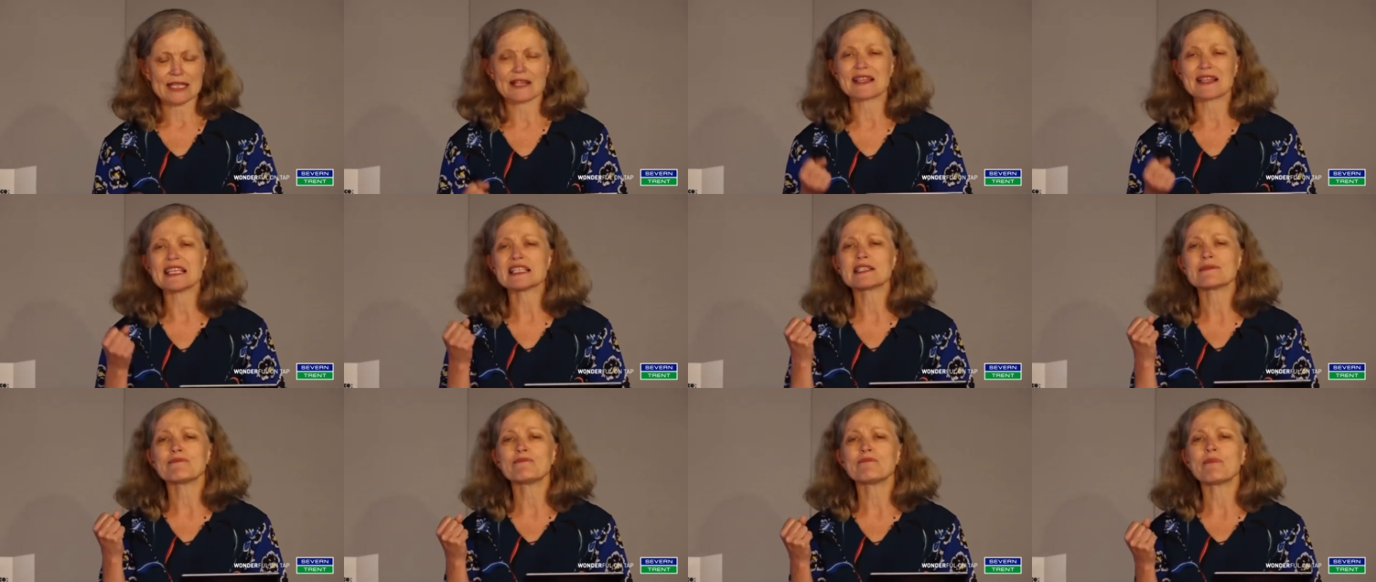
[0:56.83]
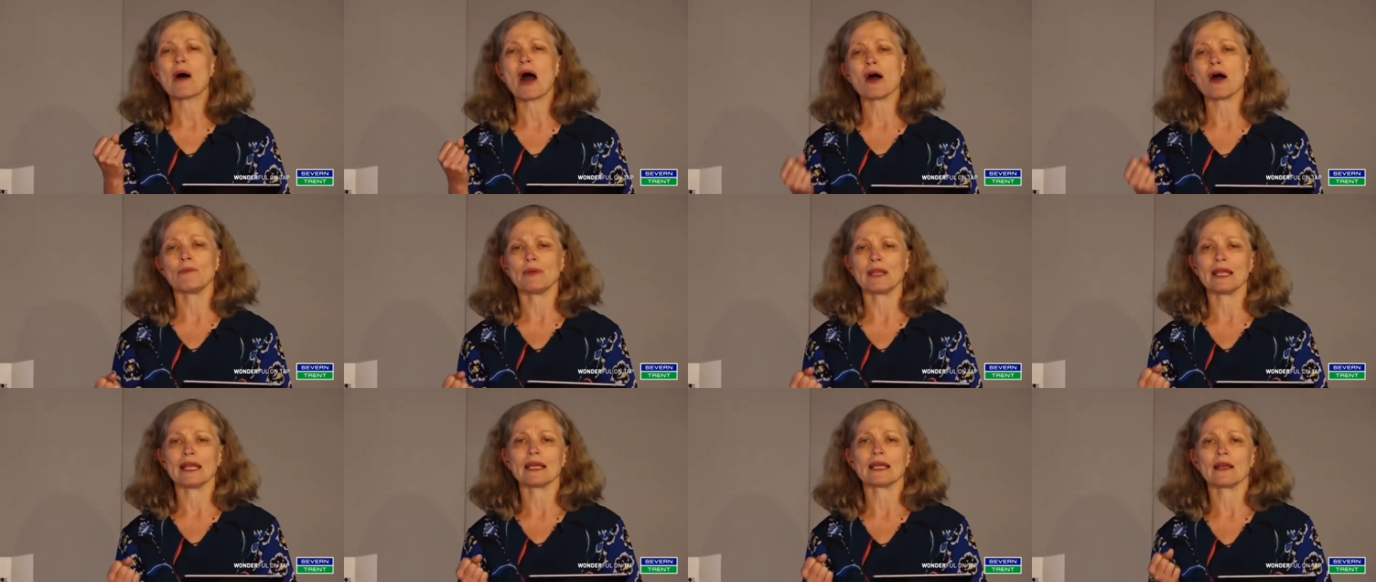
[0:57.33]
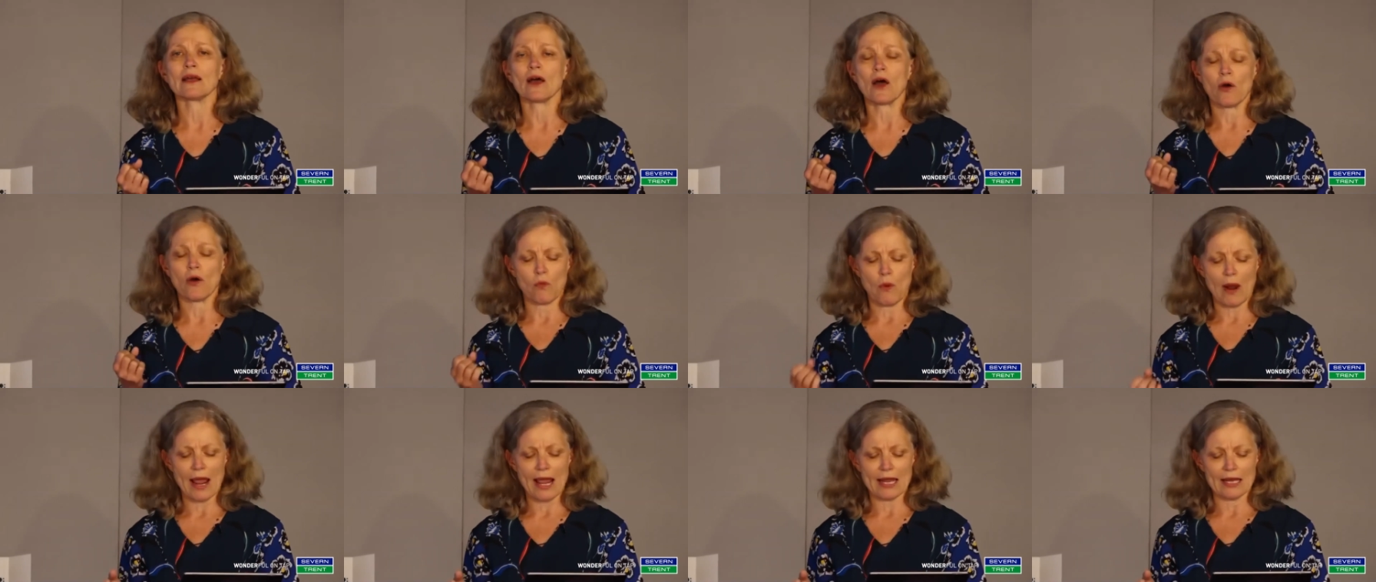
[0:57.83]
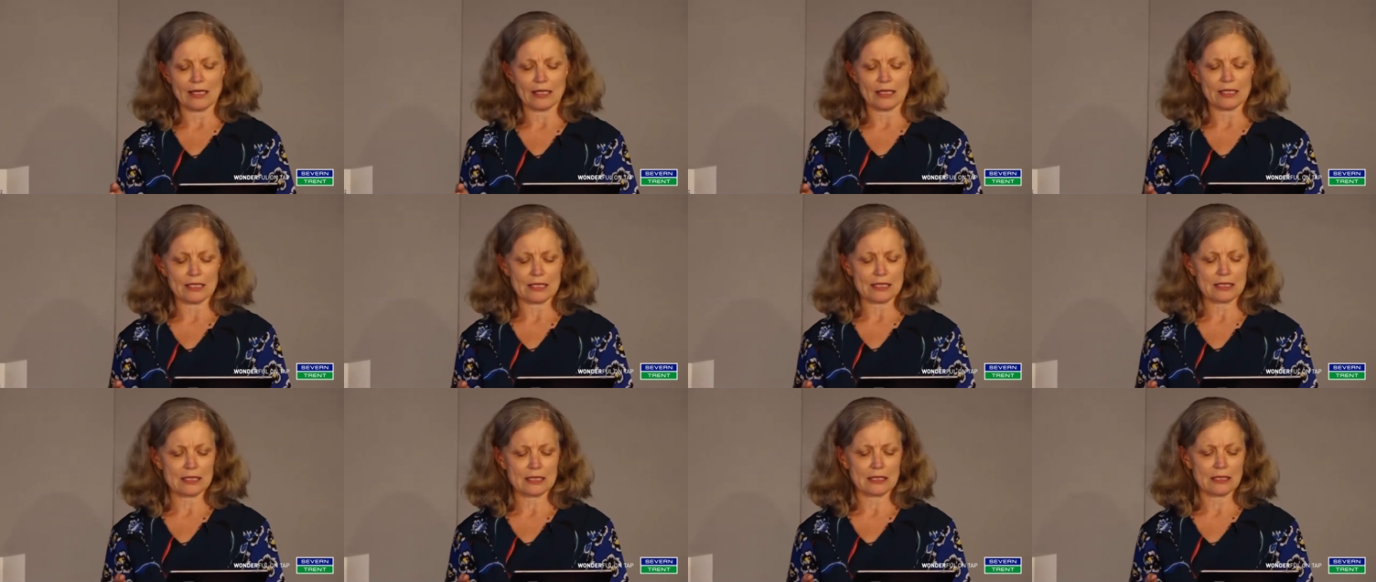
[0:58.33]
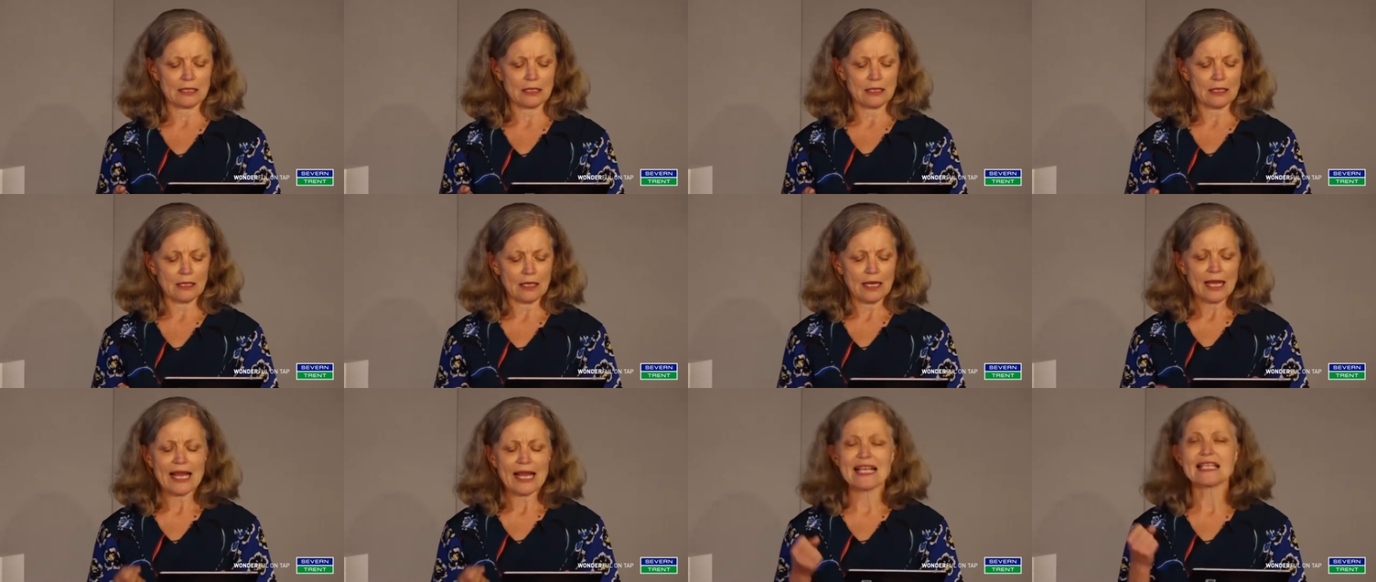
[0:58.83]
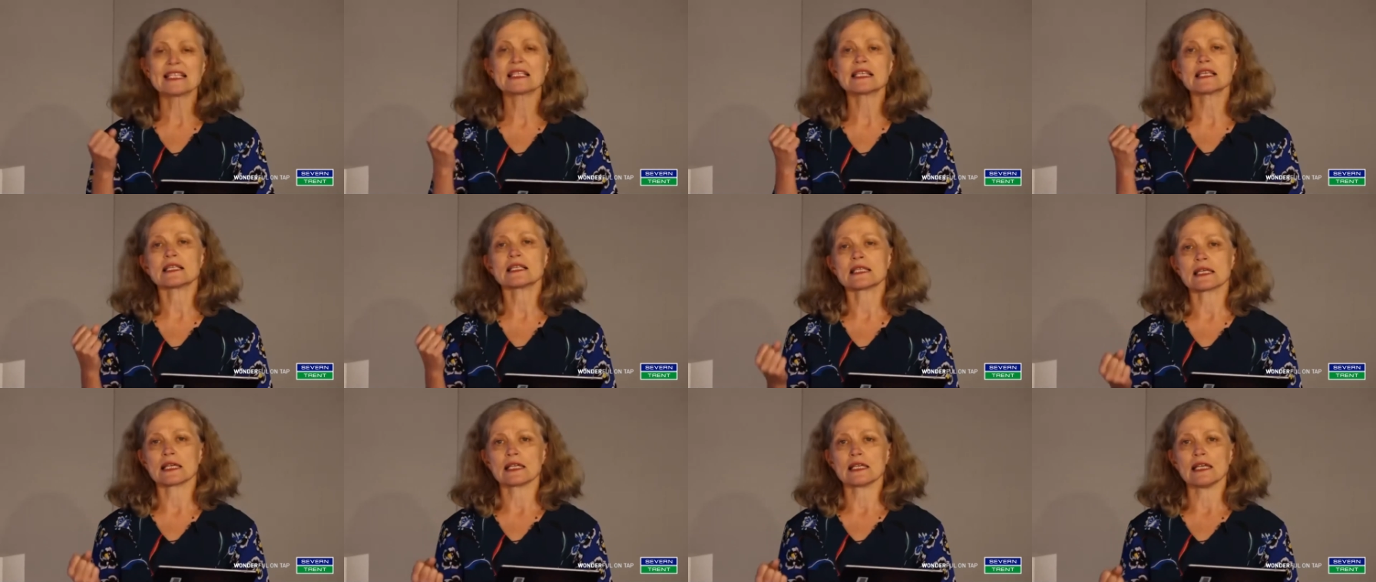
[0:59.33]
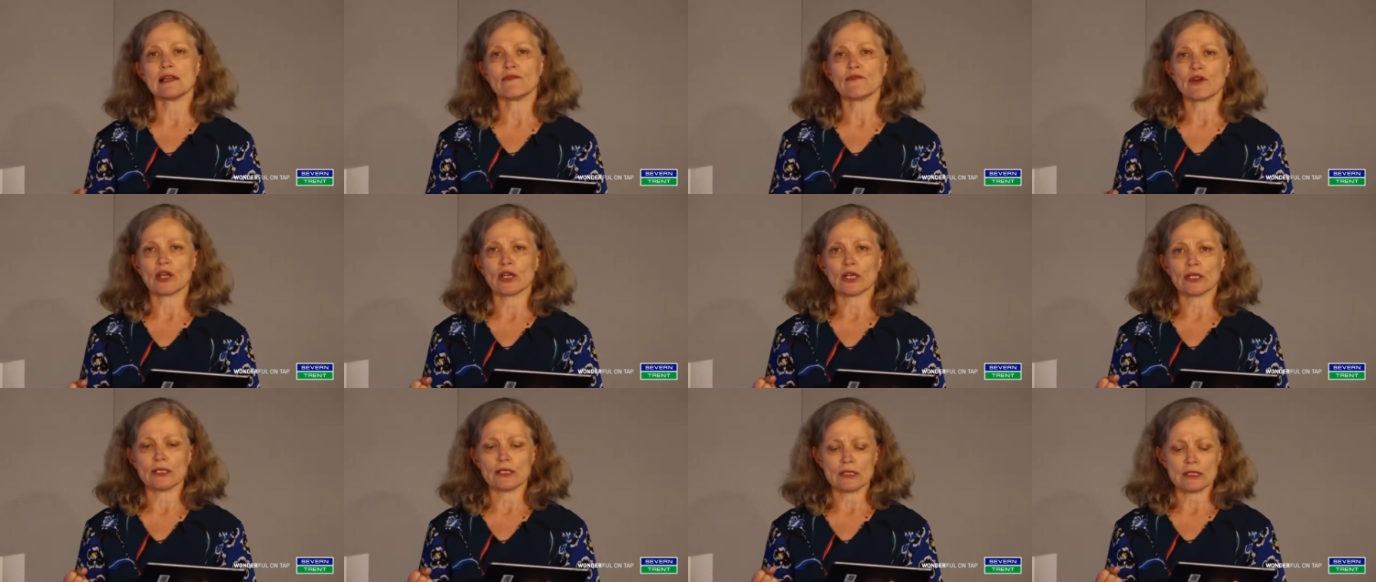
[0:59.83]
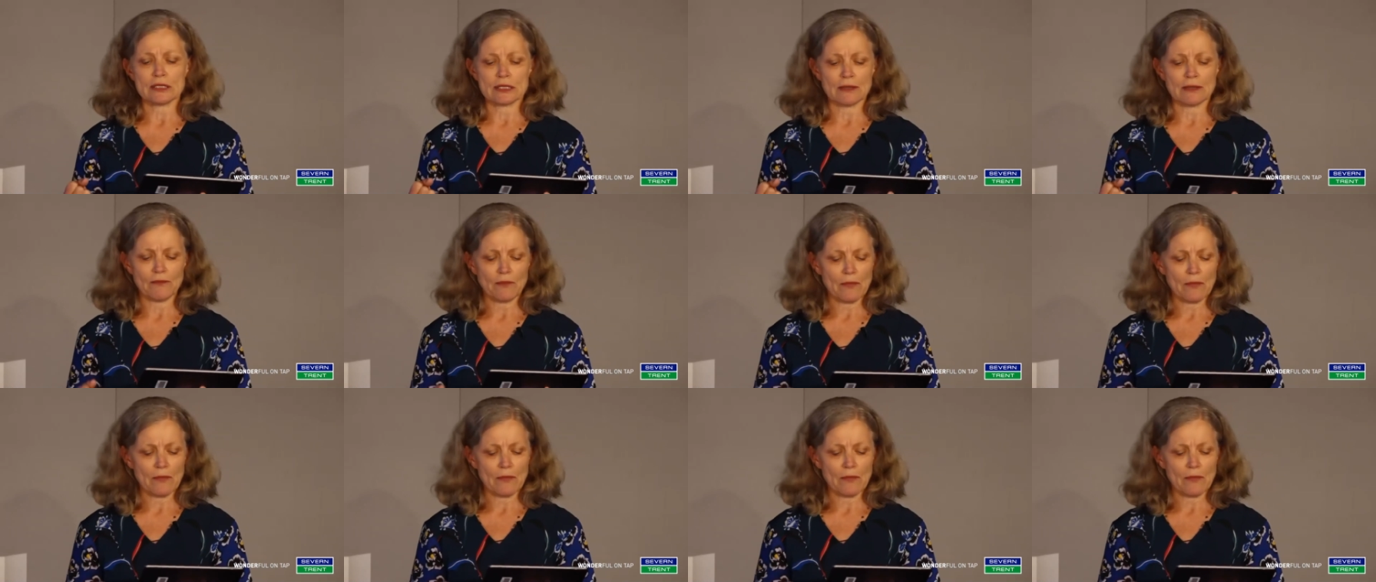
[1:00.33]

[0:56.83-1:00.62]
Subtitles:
this public awareness is significant.